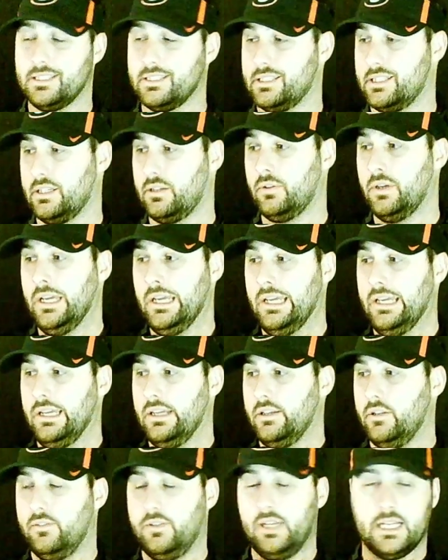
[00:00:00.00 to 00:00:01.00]
So
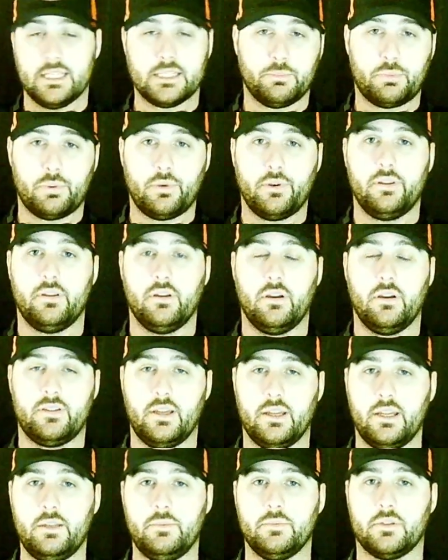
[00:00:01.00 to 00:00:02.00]
you've got some pretty tough
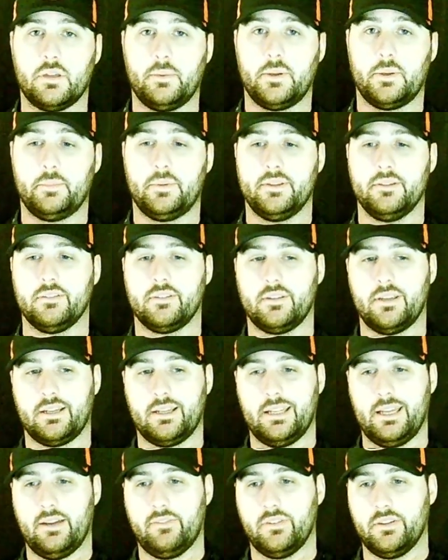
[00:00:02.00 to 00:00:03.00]
games coming up in the second
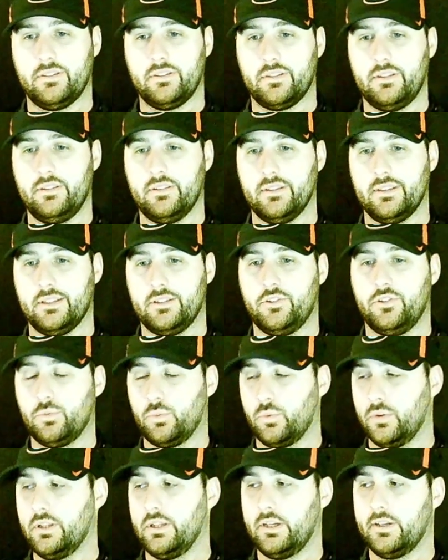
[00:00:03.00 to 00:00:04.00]
half of the season that you're
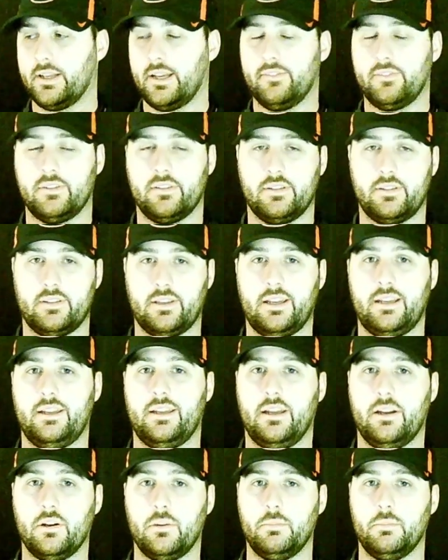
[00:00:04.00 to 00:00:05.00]
really going to have to take
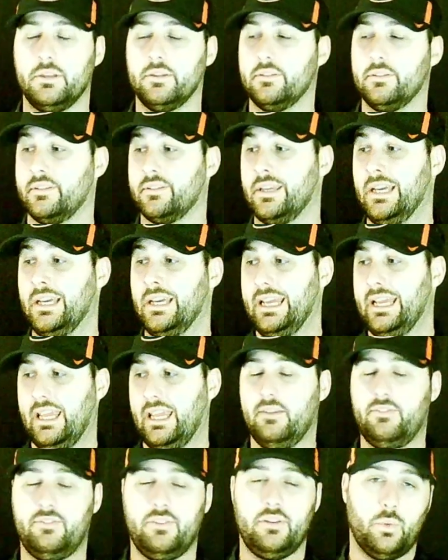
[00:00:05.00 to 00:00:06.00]
care of business
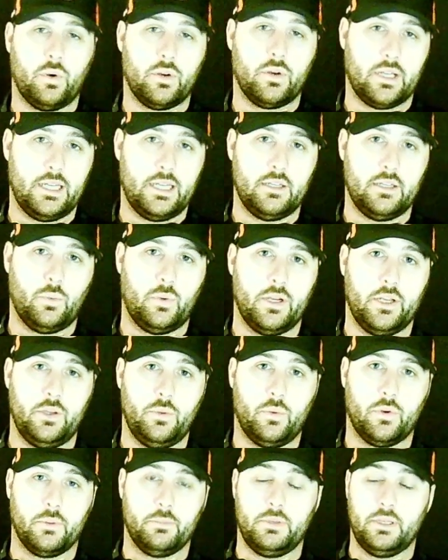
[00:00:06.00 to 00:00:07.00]
if you want to get to where you
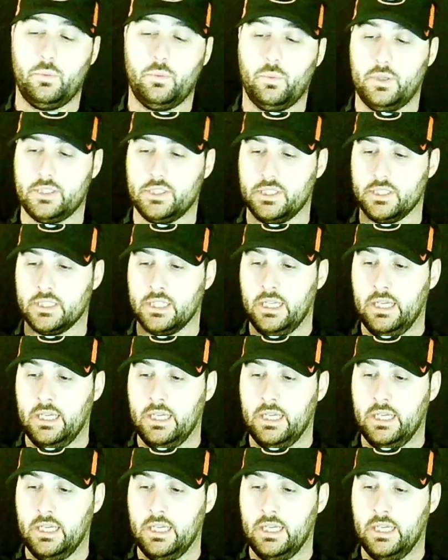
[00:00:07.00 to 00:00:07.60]
want to be, which is